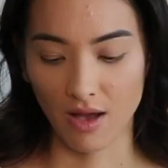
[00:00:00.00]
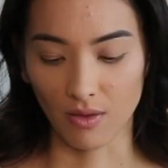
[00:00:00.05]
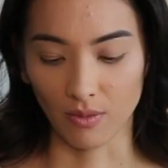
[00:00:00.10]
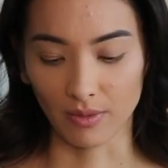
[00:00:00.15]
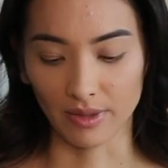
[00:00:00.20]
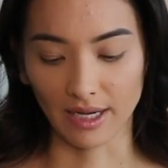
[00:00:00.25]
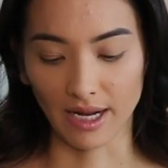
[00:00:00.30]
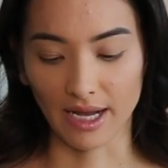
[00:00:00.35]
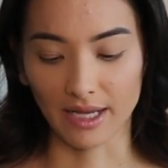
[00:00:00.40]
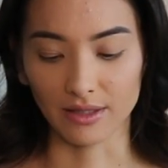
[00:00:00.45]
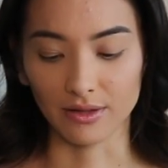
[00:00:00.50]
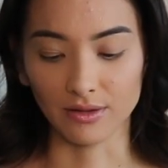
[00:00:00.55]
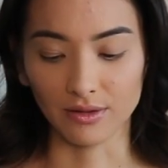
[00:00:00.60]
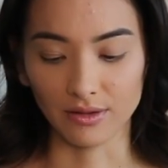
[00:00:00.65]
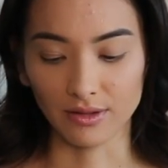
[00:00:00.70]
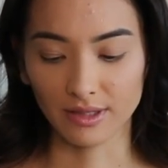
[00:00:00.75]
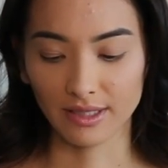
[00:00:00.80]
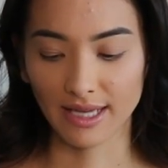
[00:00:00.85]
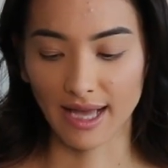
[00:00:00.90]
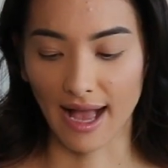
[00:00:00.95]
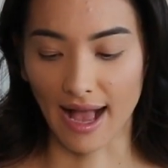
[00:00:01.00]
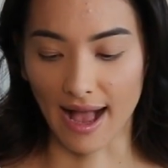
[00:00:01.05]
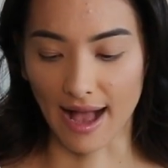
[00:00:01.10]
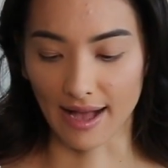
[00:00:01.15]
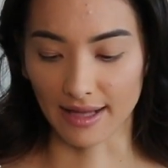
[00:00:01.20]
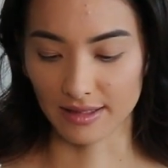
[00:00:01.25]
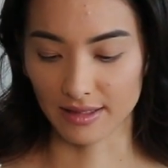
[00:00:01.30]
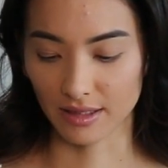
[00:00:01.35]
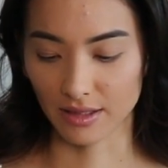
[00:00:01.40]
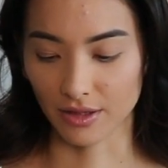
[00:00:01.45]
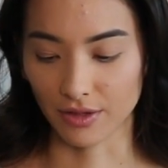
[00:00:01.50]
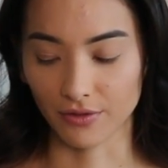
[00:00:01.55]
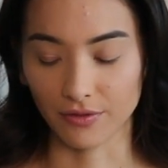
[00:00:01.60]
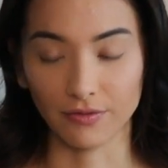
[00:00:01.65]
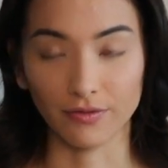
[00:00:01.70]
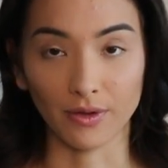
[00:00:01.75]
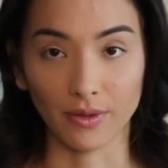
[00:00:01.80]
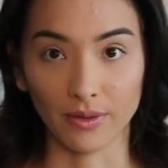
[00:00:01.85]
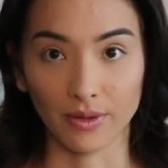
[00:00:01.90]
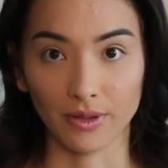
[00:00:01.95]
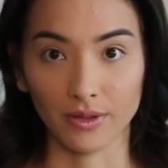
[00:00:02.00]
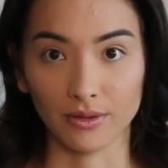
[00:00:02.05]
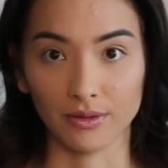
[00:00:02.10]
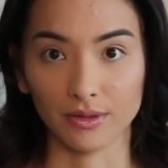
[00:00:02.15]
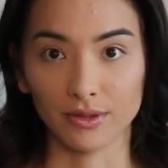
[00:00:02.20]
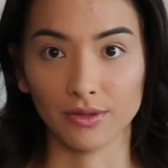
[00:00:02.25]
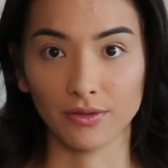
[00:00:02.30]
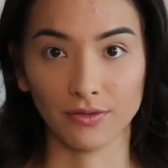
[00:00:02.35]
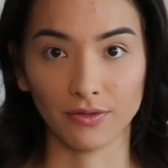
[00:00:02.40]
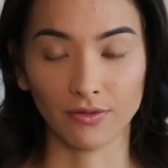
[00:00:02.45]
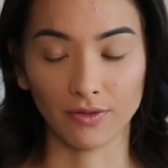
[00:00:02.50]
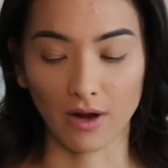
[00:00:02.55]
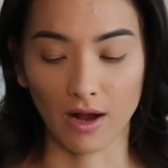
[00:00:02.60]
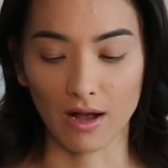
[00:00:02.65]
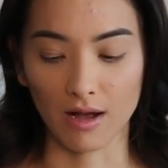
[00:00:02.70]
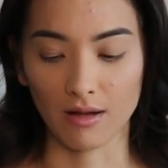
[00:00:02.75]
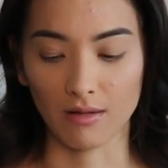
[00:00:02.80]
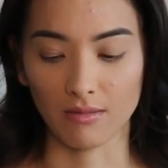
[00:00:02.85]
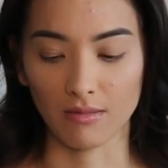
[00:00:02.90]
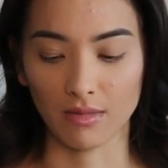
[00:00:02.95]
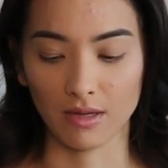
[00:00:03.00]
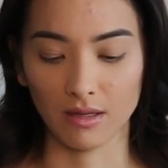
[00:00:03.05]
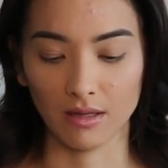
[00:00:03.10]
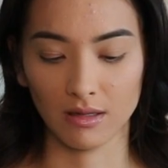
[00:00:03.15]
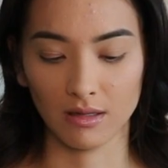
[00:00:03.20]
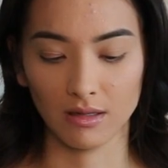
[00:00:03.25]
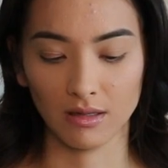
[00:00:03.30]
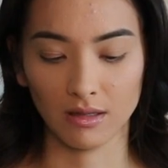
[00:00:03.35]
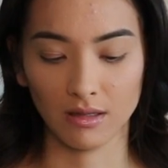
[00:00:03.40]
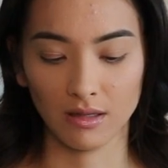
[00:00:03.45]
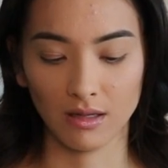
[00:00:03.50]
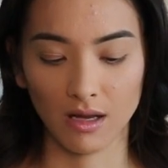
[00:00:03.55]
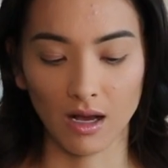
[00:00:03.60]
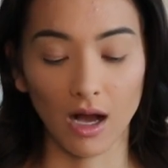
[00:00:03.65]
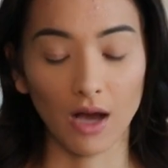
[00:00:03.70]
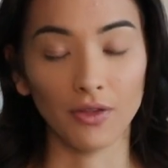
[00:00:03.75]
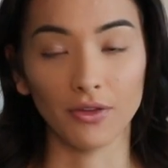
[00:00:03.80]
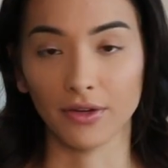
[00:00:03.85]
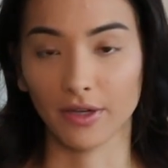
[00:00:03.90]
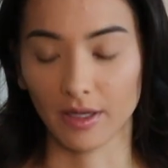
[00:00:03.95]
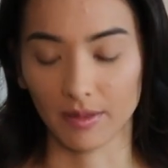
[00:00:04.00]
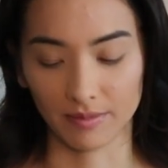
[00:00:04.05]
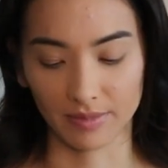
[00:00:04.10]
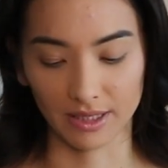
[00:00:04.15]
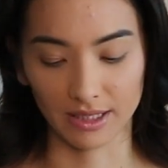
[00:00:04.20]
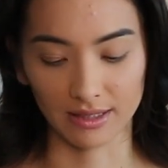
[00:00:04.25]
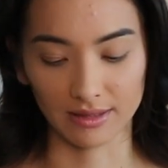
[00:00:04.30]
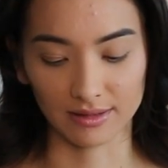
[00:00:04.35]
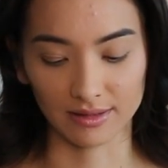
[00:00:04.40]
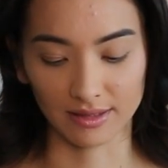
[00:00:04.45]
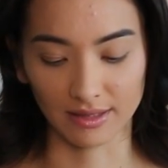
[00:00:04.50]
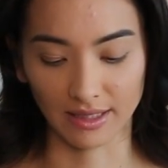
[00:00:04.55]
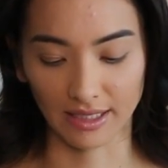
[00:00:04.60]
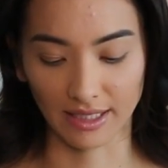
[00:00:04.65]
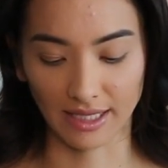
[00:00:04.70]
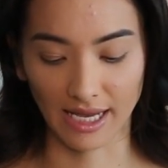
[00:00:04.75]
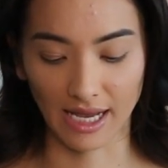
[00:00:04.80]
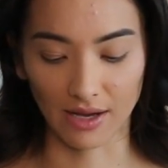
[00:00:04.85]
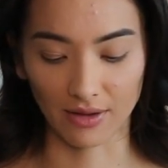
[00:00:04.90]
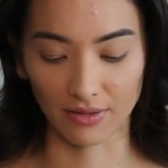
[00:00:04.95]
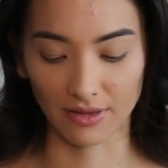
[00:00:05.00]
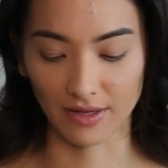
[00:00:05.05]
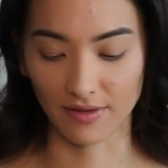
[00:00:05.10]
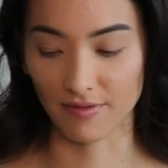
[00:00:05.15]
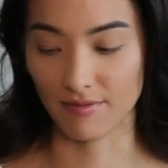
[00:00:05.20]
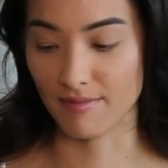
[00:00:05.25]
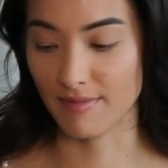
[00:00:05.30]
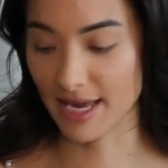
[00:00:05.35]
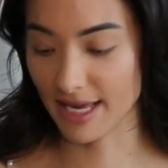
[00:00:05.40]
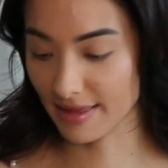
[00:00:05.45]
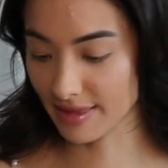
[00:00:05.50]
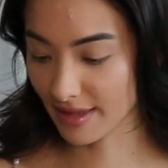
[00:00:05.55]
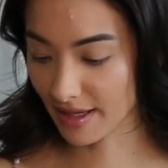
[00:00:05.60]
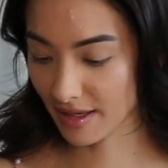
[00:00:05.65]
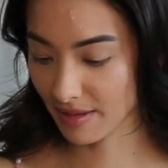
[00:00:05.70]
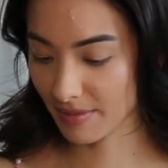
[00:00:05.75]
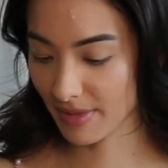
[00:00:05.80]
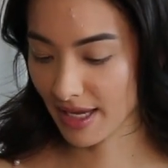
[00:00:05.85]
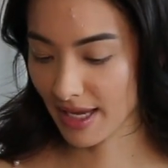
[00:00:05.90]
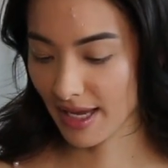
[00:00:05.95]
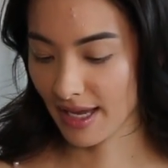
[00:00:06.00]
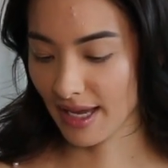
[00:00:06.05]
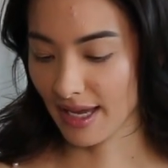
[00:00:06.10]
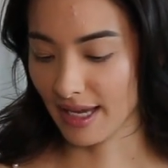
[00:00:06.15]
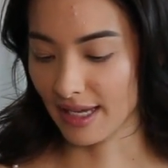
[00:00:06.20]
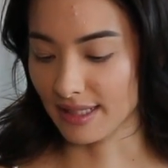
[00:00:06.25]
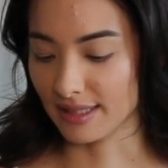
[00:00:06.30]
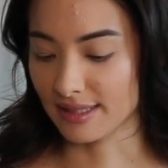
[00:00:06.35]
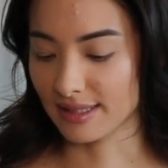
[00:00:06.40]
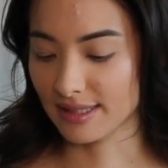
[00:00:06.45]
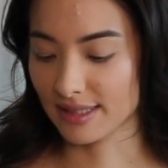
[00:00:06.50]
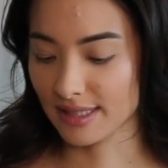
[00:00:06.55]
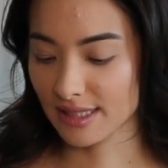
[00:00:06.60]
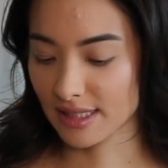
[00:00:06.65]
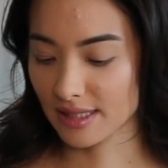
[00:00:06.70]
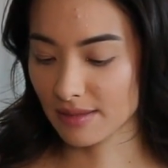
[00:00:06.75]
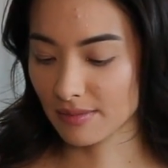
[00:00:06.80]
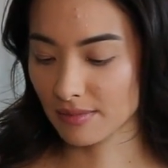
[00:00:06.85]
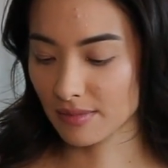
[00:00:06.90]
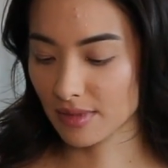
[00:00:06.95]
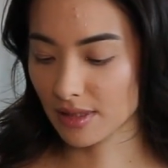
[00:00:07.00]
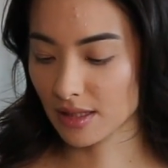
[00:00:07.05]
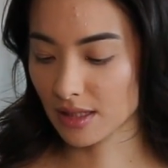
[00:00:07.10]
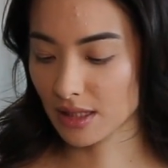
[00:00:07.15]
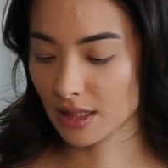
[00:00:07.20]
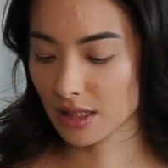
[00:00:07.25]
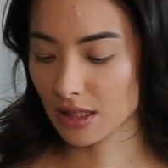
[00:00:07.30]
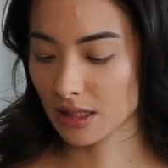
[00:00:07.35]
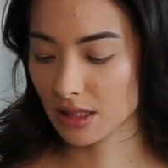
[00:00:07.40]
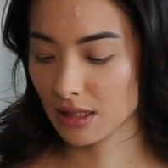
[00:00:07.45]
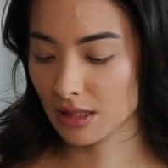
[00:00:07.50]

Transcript: when I look at the photos from other companies and like how they've made them, it seems